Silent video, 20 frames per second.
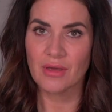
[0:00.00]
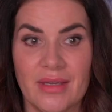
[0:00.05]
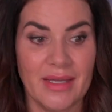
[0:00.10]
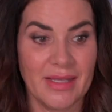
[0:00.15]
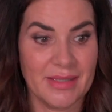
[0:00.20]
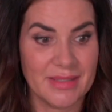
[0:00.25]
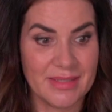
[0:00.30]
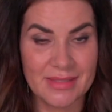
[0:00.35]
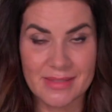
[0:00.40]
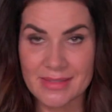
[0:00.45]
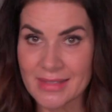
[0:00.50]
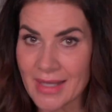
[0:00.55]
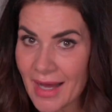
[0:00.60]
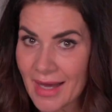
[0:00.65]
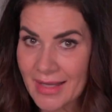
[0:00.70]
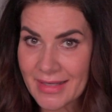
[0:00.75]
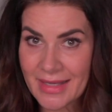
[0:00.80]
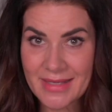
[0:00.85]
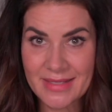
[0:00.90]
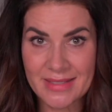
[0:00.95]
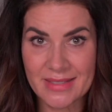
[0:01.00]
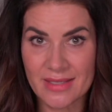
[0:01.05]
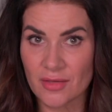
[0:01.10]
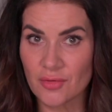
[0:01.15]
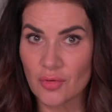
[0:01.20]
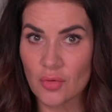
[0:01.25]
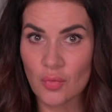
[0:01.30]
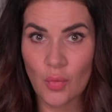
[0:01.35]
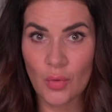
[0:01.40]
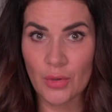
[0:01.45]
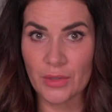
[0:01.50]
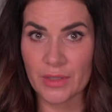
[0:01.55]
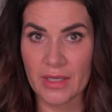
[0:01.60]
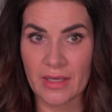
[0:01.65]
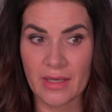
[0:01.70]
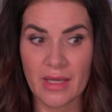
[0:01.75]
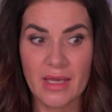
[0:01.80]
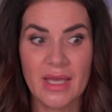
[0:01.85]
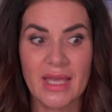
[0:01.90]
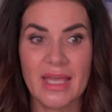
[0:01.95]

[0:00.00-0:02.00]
It's not a subtle warning.